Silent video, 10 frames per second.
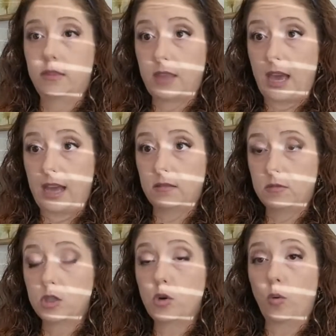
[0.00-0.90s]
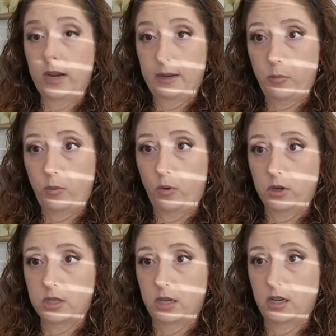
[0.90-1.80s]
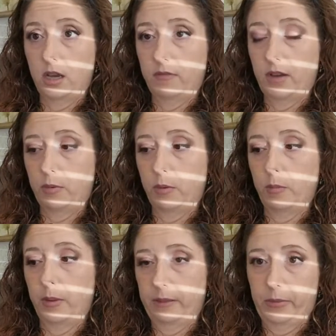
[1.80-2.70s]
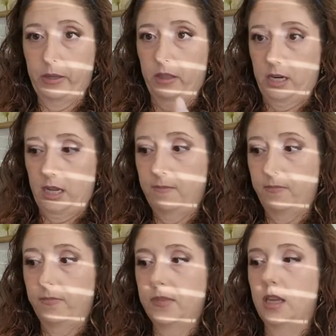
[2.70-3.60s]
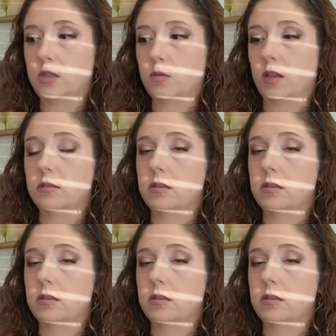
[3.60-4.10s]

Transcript: that scoring portion of hypermobility, as well as an